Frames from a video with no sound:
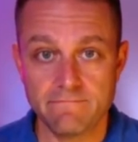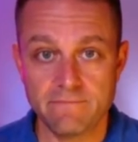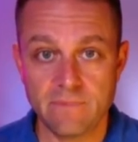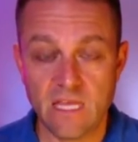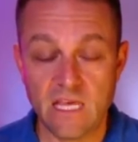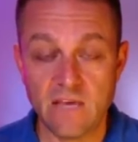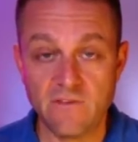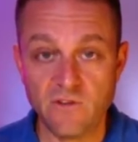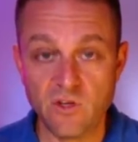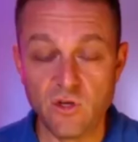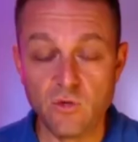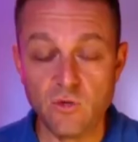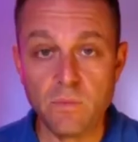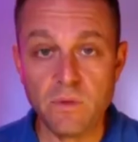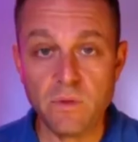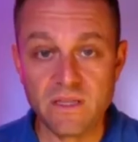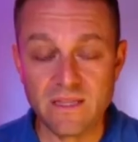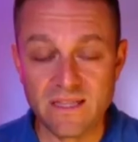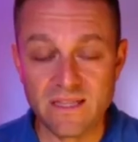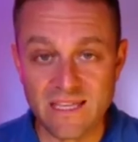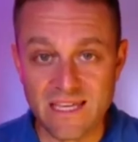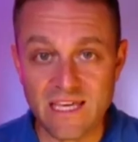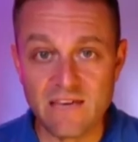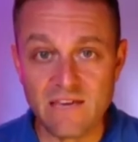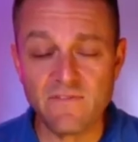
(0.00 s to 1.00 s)
If you
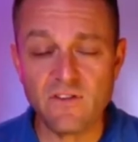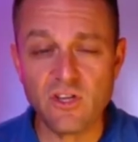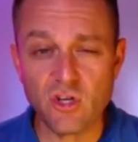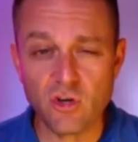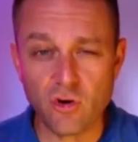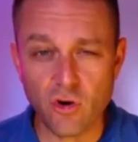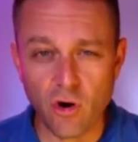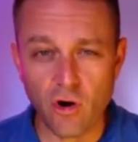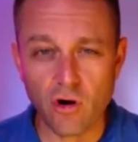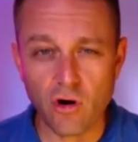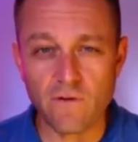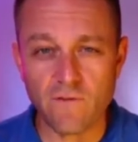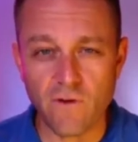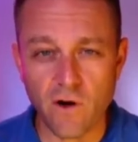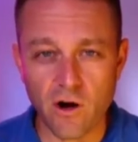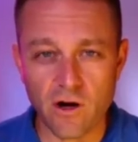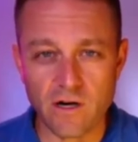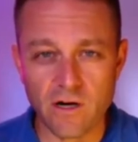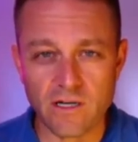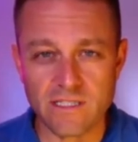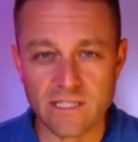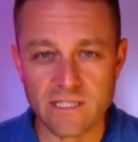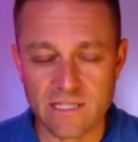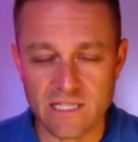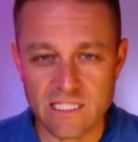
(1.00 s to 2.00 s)
believe in your heart of
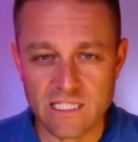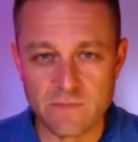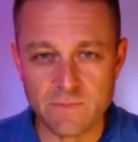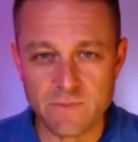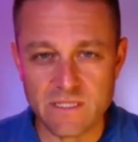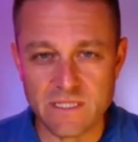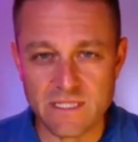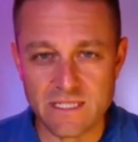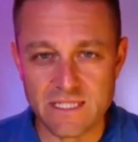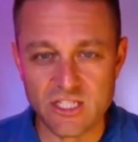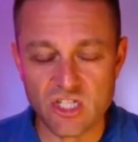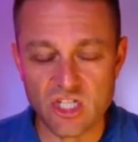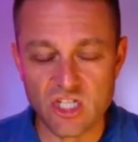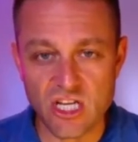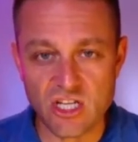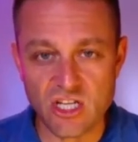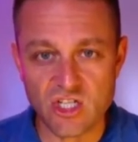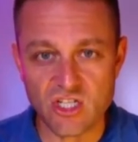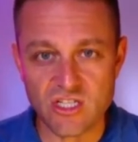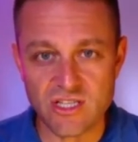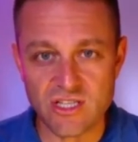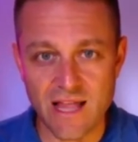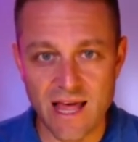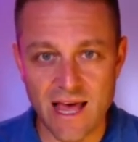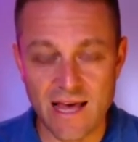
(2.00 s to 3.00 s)
hearts this business
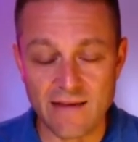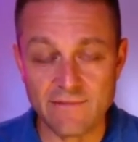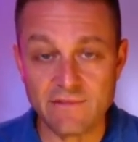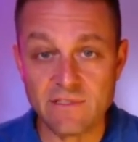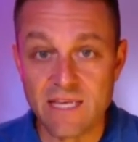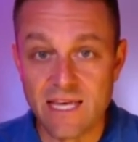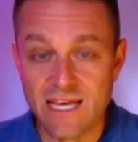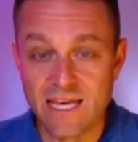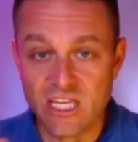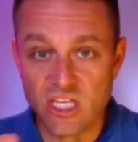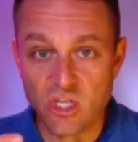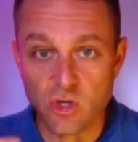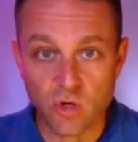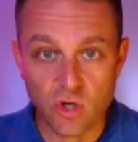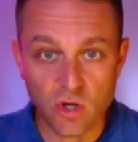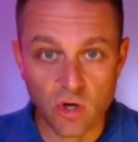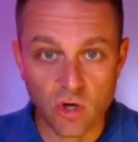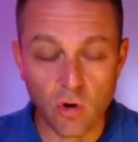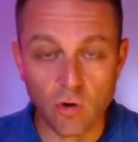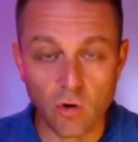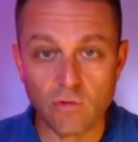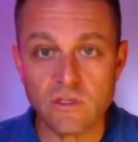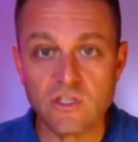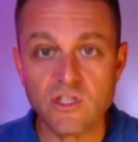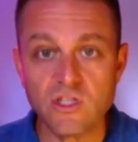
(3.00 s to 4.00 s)
changes lives, you can
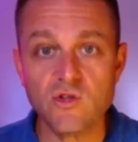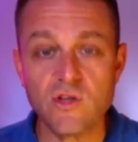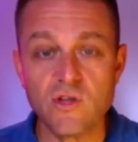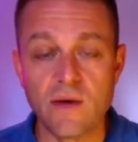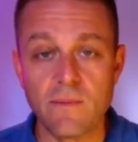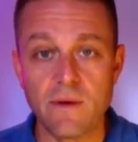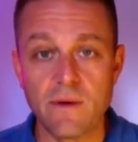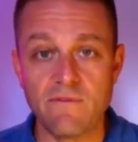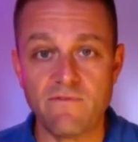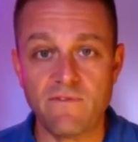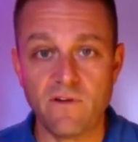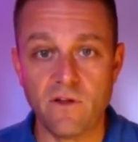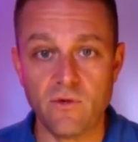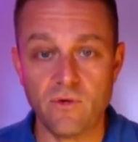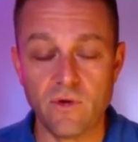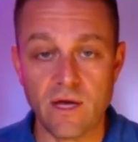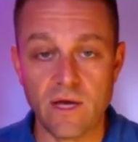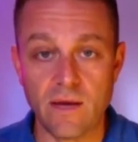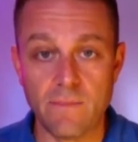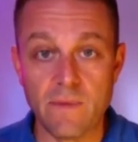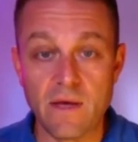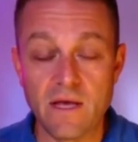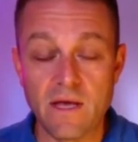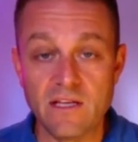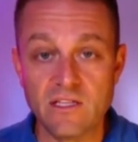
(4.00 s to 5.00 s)
only do that by following
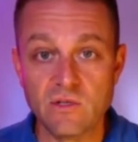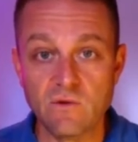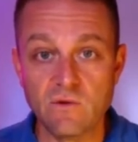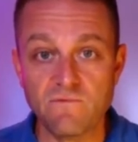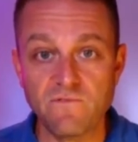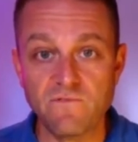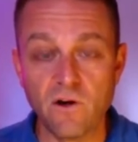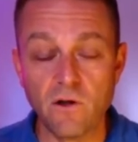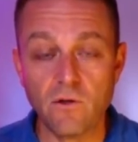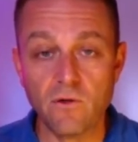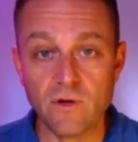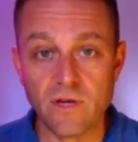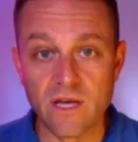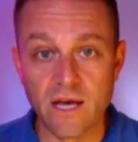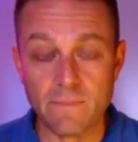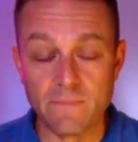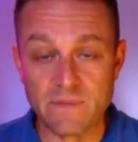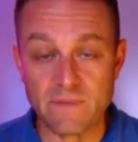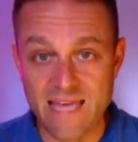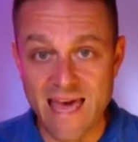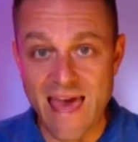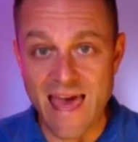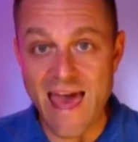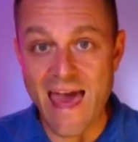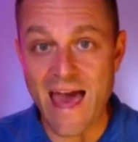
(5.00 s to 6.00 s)
up. So, following up
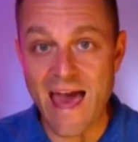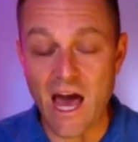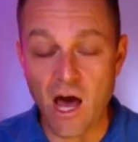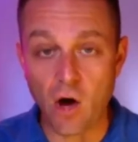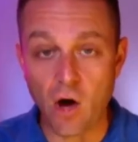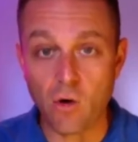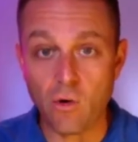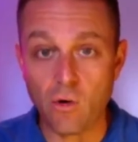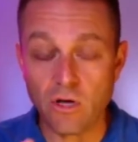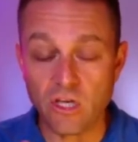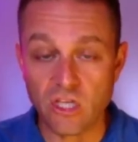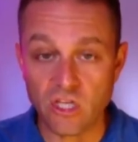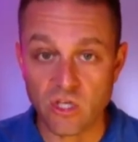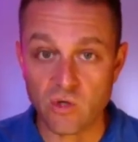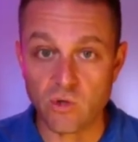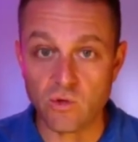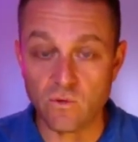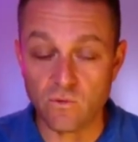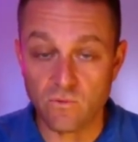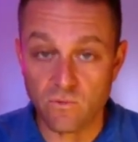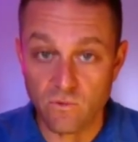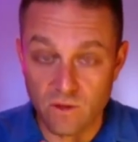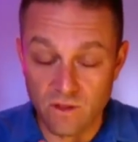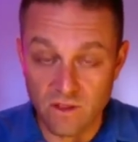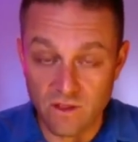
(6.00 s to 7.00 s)
is how
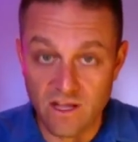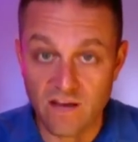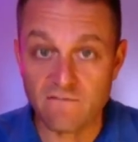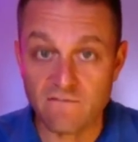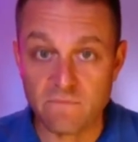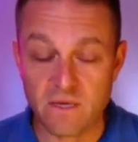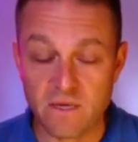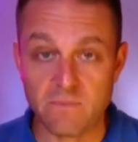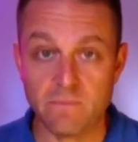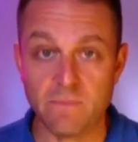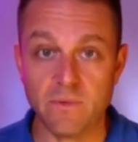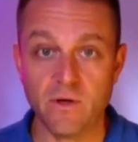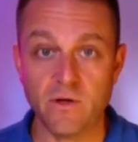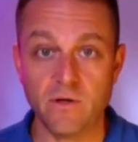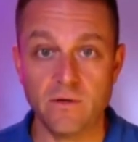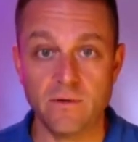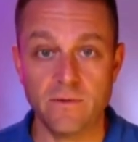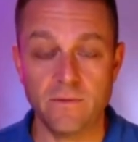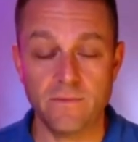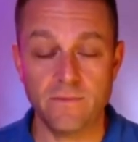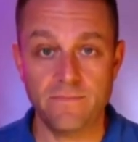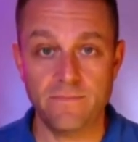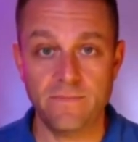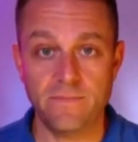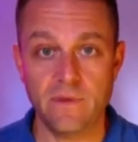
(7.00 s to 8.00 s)
you love people.
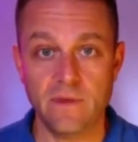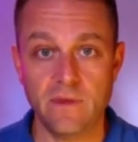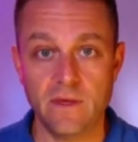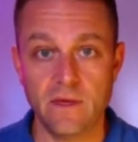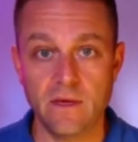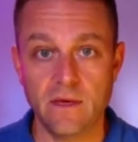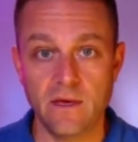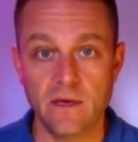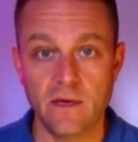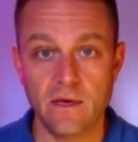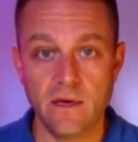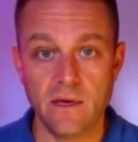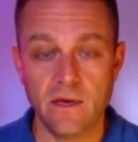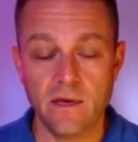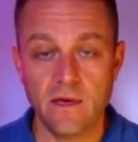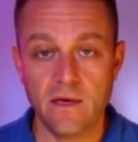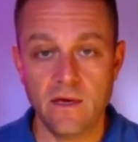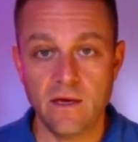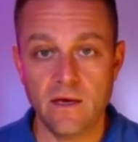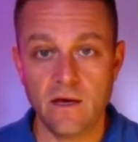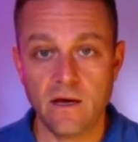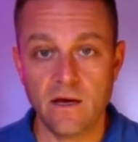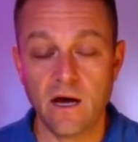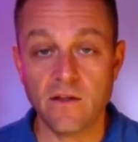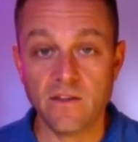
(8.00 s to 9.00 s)

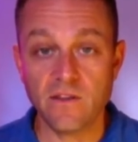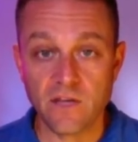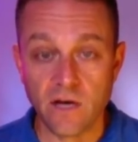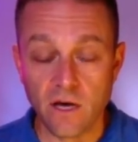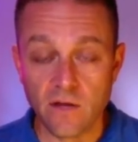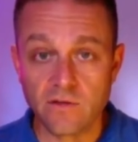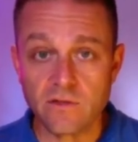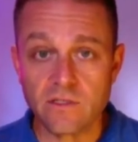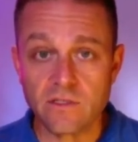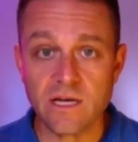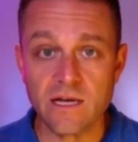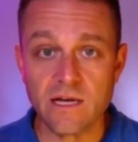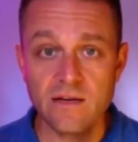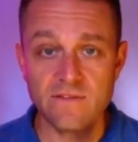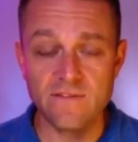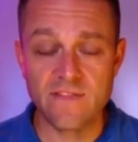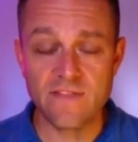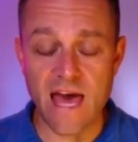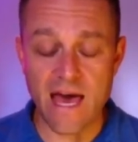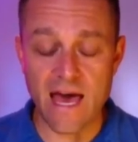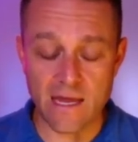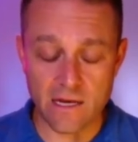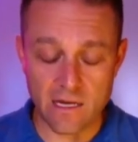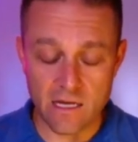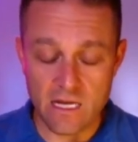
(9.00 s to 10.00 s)
On the other side of
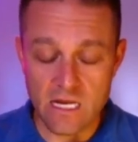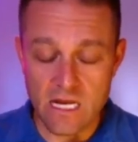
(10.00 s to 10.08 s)
that,